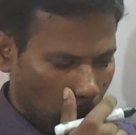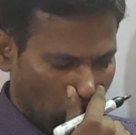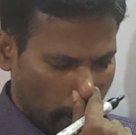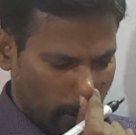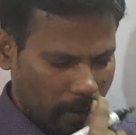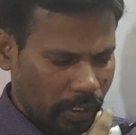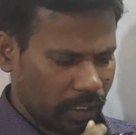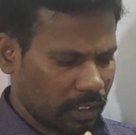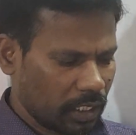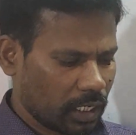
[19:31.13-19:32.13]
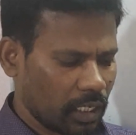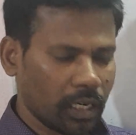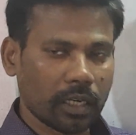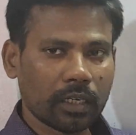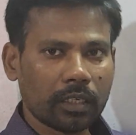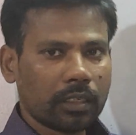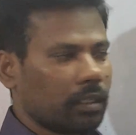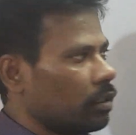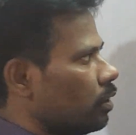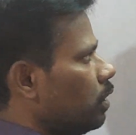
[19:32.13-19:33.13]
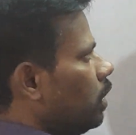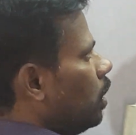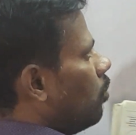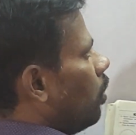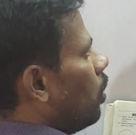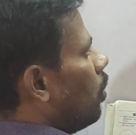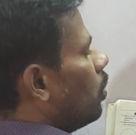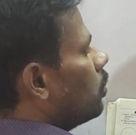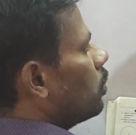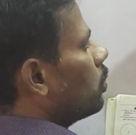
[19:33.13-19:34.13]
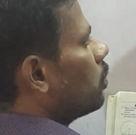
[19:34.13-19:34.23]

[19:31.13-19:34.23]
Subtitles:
congruent circle. Equal chords.